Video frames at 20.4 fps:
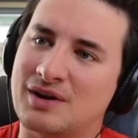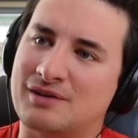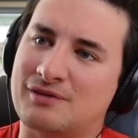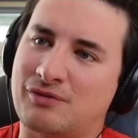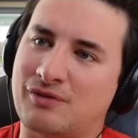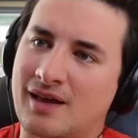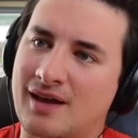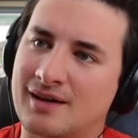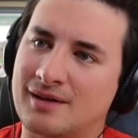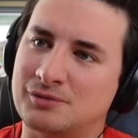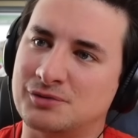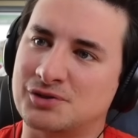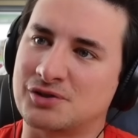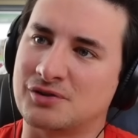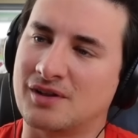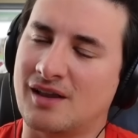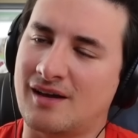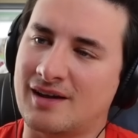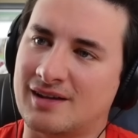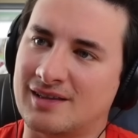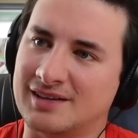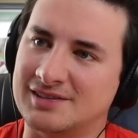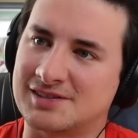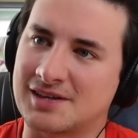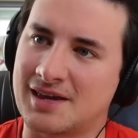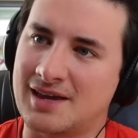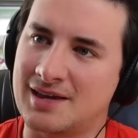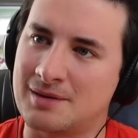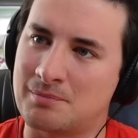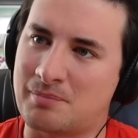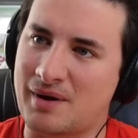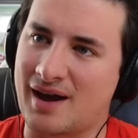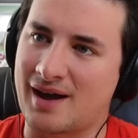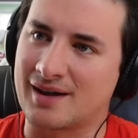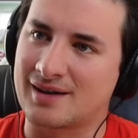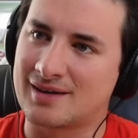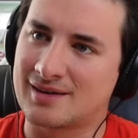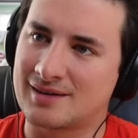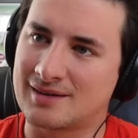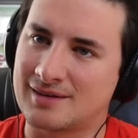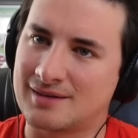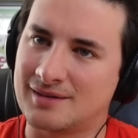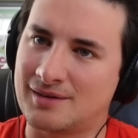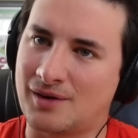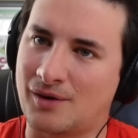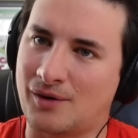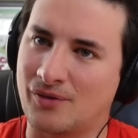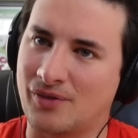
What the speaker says: Flair was unlikely to hear back on